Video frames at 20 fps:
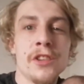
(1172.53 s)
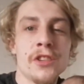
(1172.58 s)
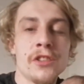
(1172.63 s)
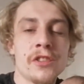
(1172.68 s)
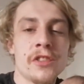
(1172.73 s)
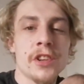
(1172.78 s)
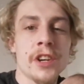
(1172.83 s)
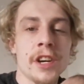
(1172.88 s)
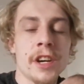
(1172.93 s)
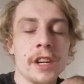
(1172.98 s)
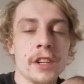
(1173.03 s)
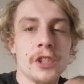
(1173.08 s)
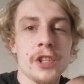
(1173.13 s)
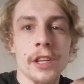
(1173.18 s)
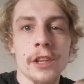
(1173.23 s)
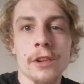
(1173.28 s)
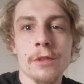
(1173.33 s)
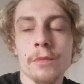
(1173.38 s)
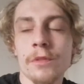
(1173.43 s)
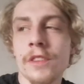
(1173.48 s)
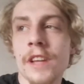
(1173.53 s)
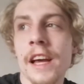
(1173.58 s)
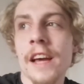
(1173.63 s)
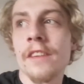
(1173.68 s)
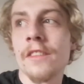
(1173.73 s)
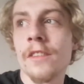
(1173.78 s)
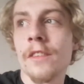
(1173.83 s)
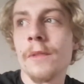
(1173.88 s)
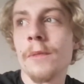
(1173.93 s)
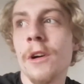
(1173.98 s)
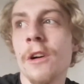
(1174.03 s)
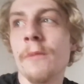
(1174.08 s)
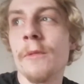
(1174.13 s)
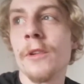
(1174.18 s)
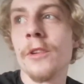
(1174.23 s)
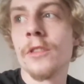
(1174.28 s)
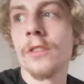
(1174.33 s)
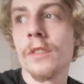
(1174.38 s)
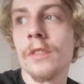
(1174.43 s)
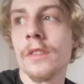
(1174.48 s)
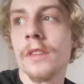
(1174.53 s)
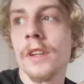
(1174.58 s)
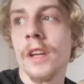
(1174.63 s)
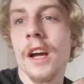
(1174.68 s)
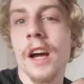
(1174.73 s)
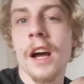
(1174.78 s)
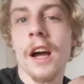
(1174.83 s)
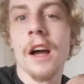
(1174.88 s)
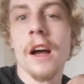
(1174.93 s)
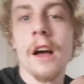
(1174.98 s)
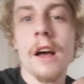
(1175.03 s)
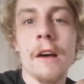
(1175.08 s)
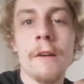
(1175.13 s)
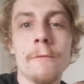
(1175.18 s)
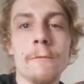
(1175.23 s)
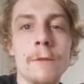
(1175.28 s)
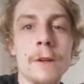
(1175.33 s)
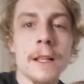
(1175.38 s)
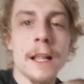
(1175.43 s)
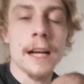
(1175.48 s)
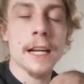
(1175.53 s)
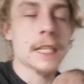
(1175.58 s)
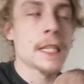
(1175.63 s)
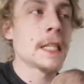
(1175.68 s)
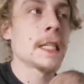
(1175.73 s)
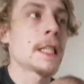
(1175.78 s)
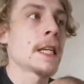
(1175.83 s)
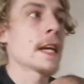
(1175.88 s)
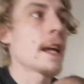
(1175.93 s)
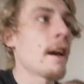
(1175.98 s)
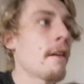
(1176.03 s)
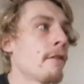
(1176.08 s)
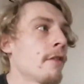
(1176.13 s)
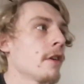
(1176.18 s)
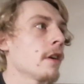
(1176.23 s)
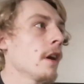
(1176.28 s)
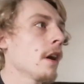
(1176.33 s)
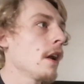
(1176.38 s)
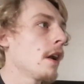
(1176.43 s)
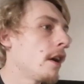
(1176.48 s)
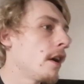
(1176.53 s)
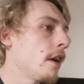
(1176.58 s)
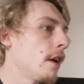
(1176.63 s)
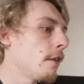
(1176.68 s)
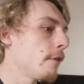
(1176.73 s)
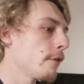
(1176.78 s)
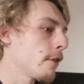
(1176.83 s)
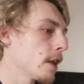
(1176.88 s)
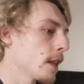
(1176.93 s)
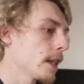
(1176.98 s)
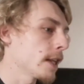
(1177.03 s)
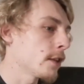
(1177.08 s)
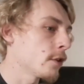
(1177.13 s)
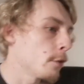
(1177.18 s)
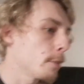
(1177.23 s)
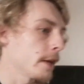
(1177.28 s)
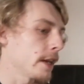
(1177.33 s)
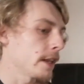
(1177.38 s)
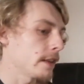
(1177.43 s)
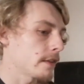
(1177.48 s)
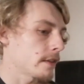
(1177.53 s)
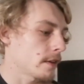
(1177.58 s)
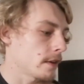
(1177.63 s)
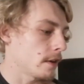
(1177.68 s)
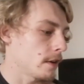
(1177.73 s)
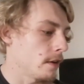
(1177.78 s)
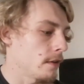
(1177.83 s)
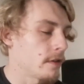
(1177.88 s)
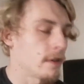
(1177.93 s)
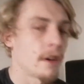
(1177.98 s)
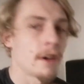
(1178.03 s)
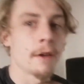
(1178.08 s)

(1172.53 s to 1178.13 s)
are just chilling upstairs at the moment, just relaxing together for a little bit, because